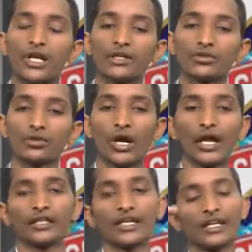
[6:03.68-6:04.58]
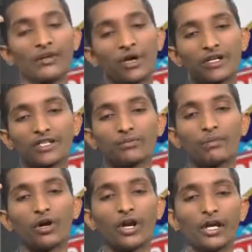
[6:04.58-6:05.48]
blood to anterior parts of the
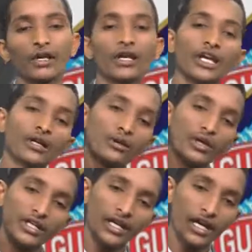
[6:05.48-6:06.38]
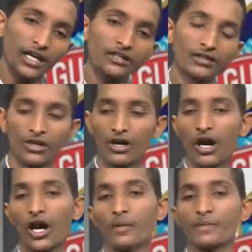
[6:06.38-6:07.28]
body, including head,
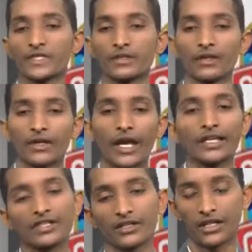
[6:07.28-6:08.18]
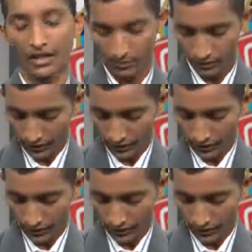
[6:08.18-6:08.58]
arms, etc.